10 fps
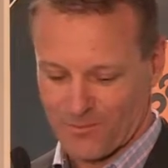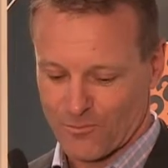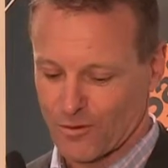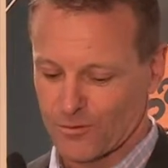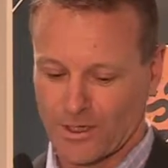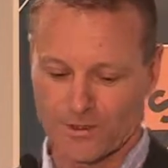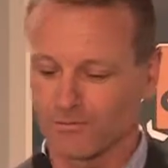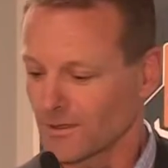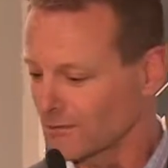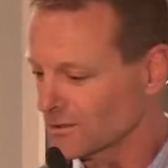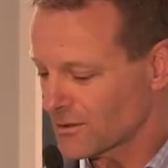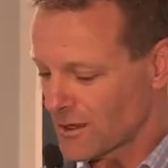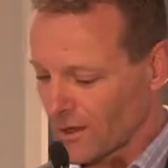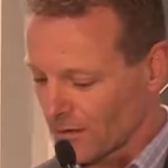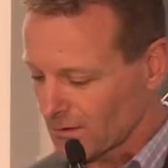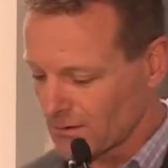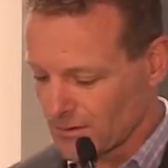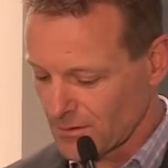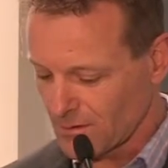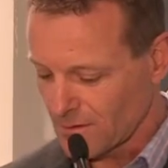well done, that was great.
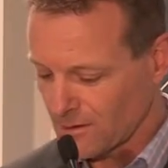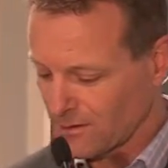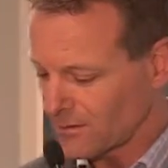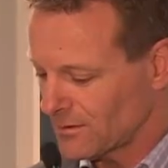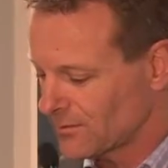Uh, let